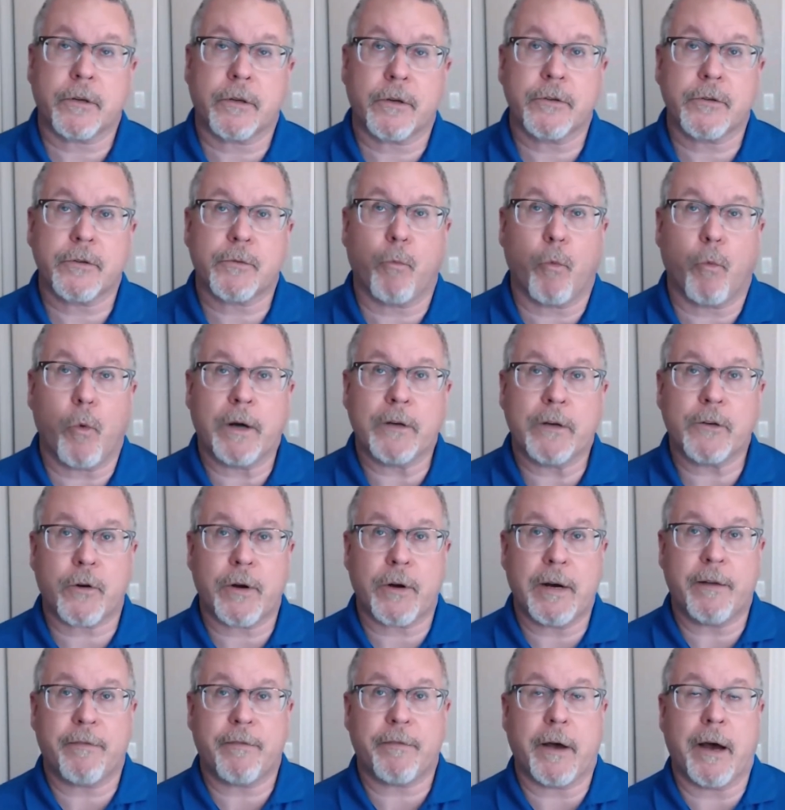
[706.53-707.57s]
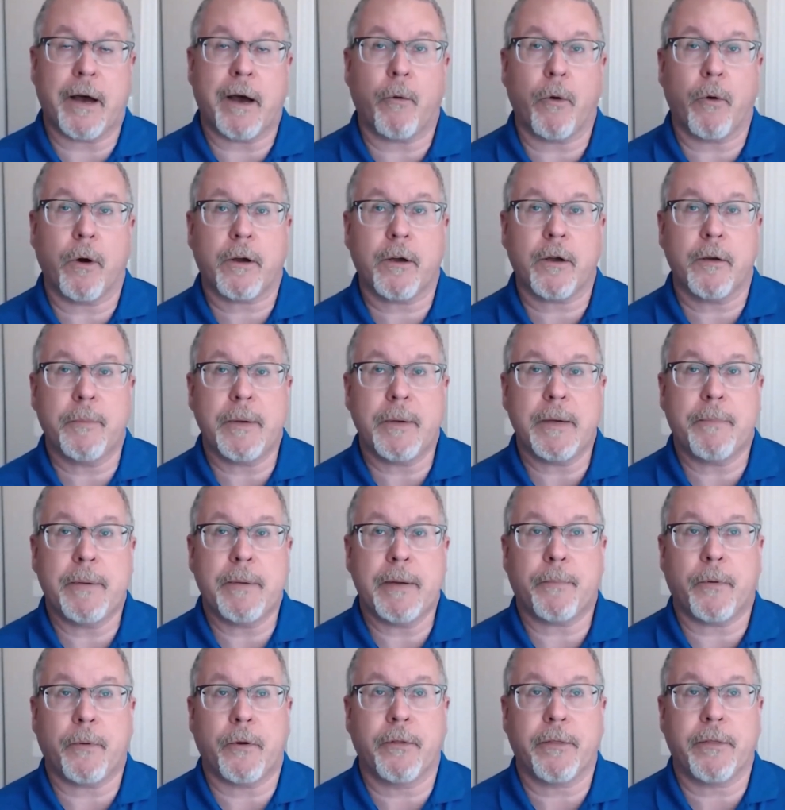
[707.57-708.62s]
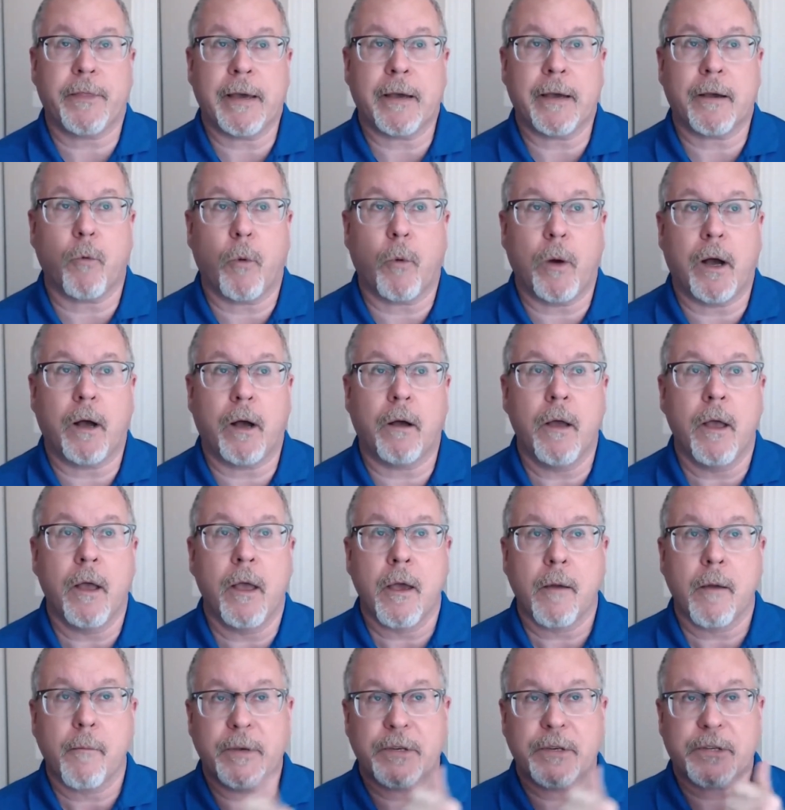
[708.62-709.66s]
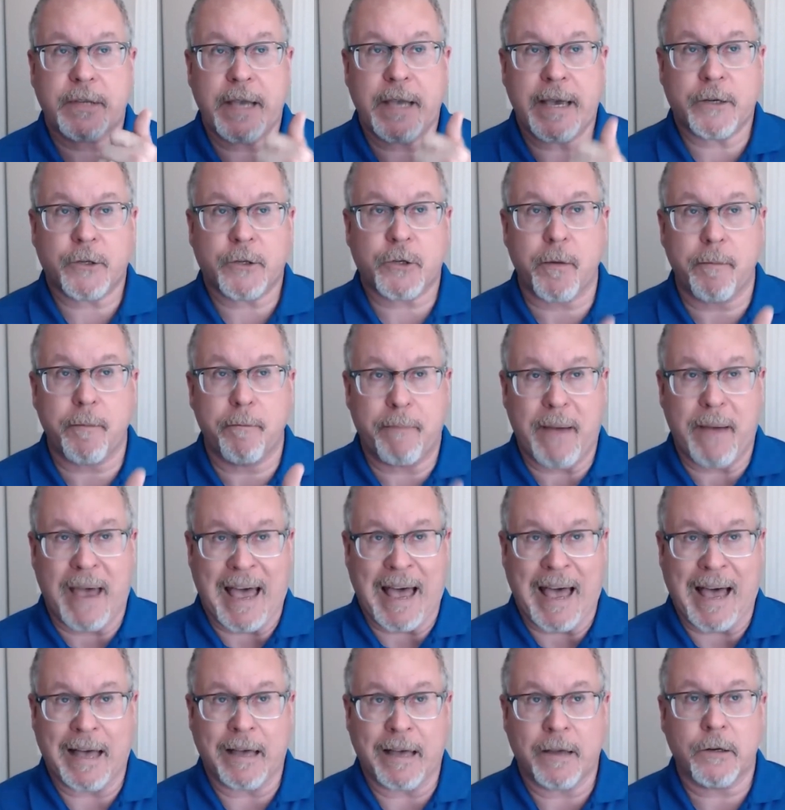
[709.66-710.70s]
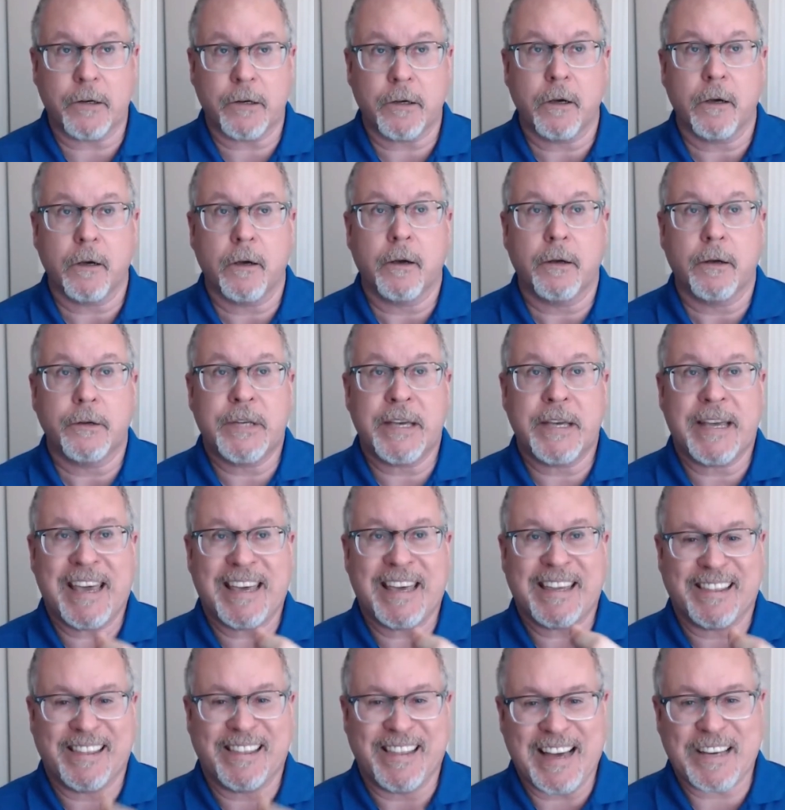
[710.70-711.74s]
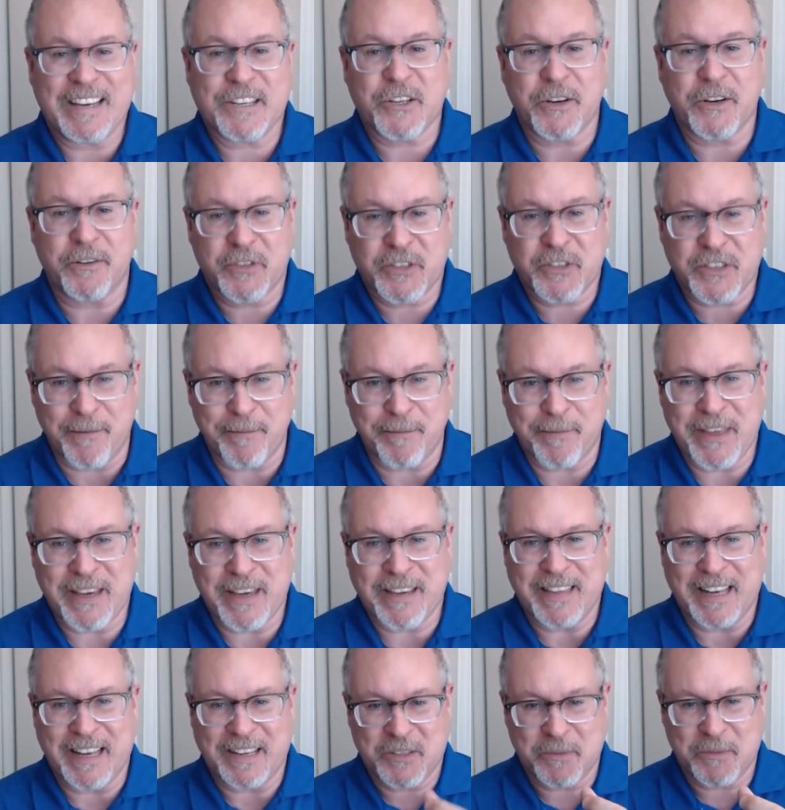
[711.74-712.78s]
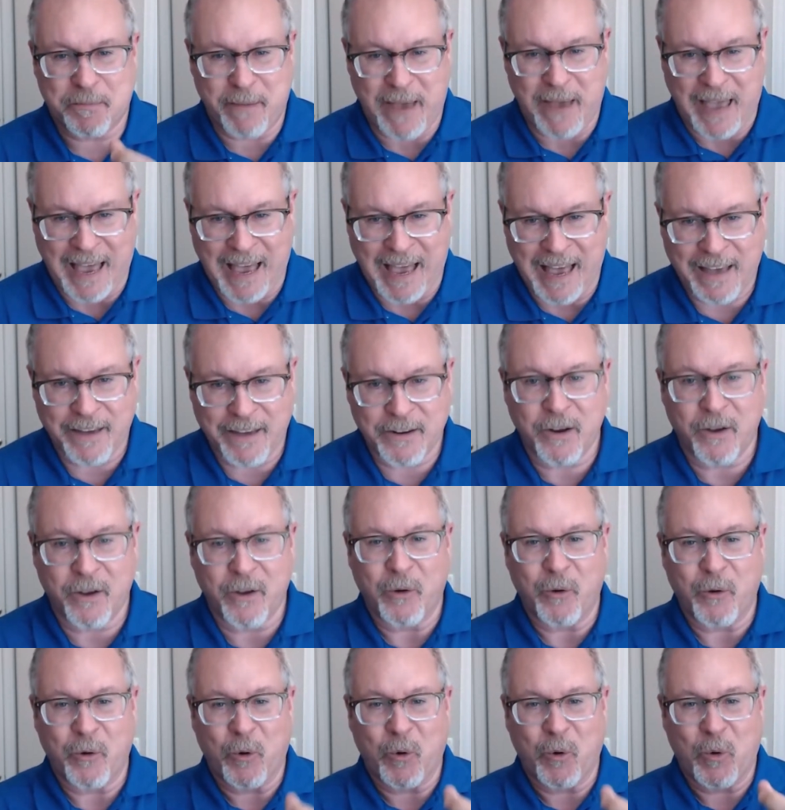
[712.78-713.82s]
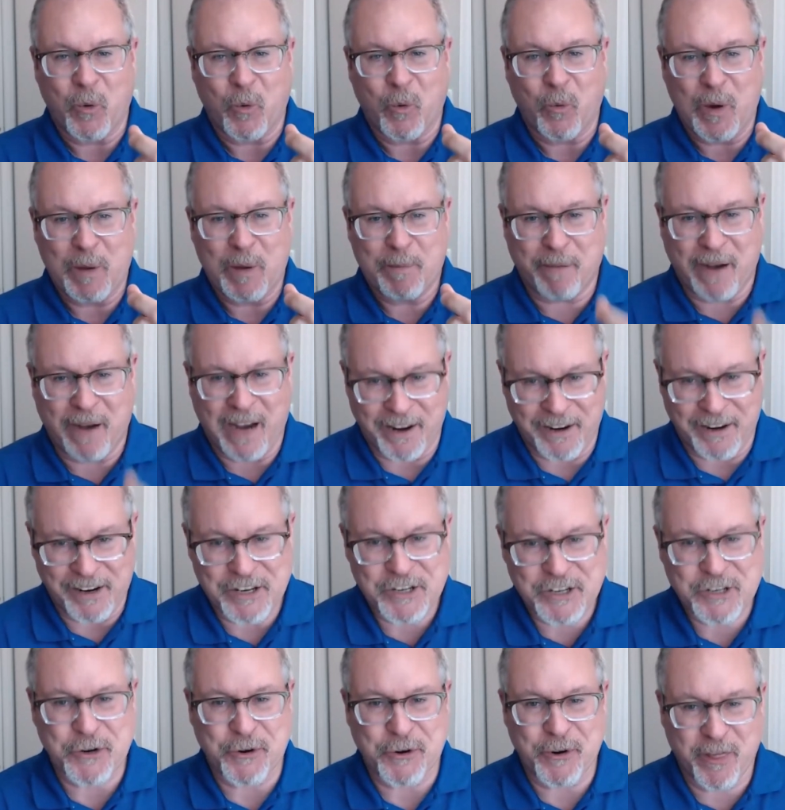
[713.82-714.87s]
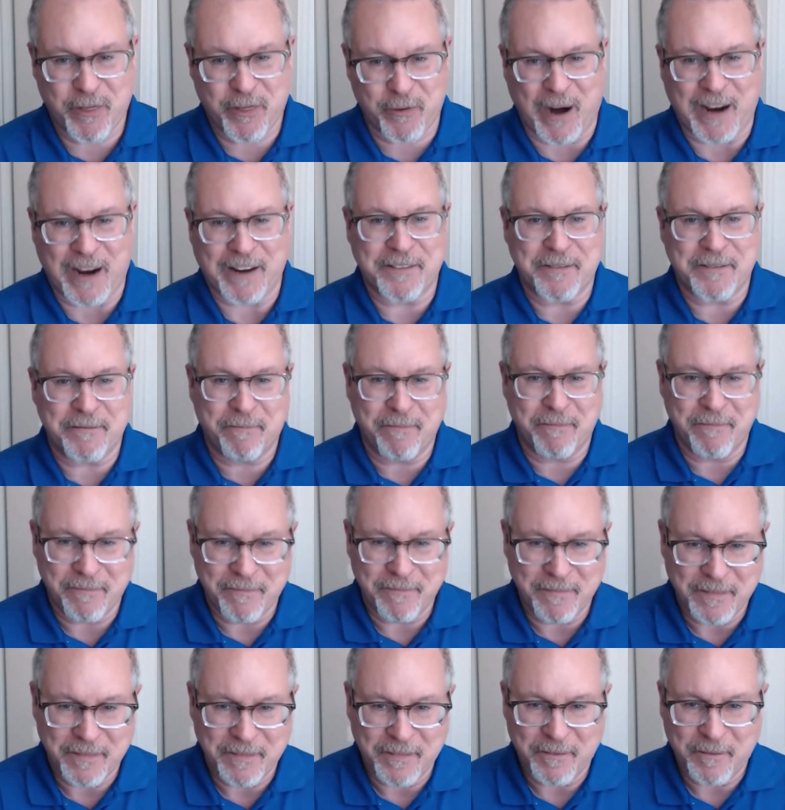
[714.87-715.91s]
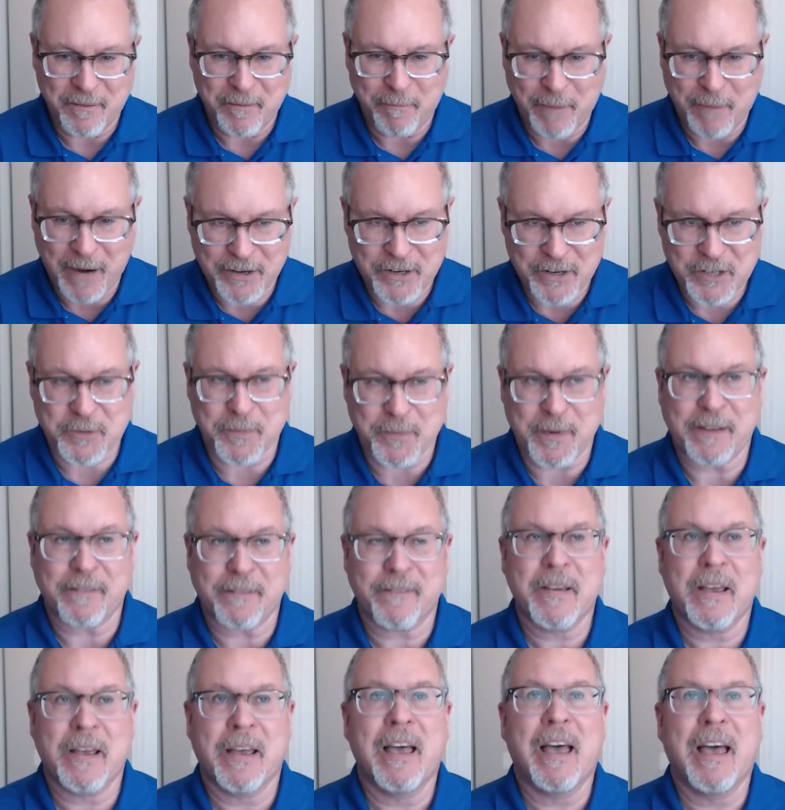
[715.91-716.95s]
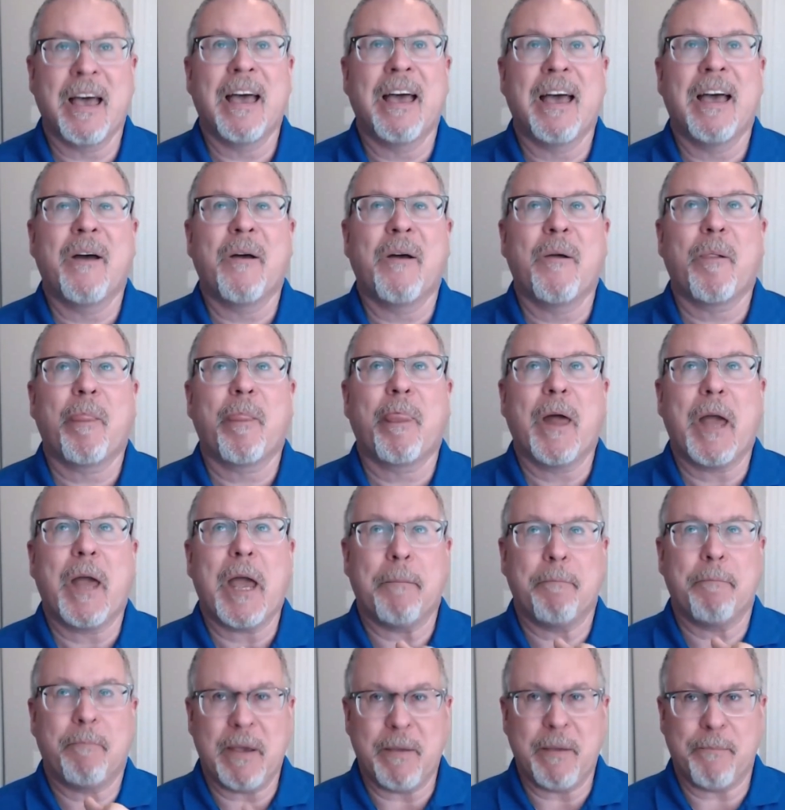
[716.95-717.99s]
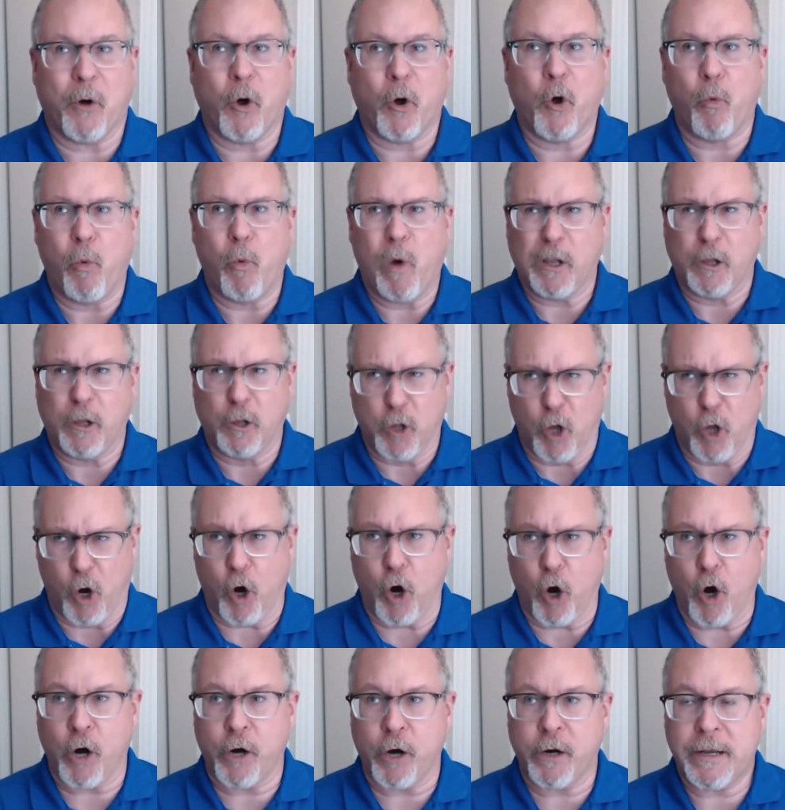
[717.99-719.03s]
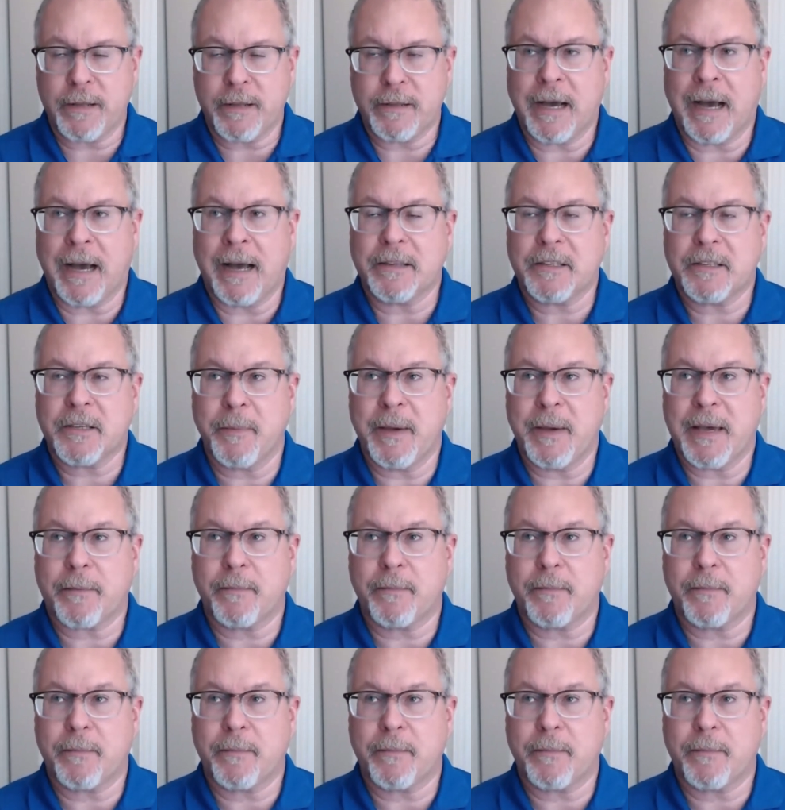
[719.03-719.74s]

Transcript: one train of thought where it could be people think, well, mistakes are bad. To get less of something that's bad, we punish or threaten punishment. And people will learn not to make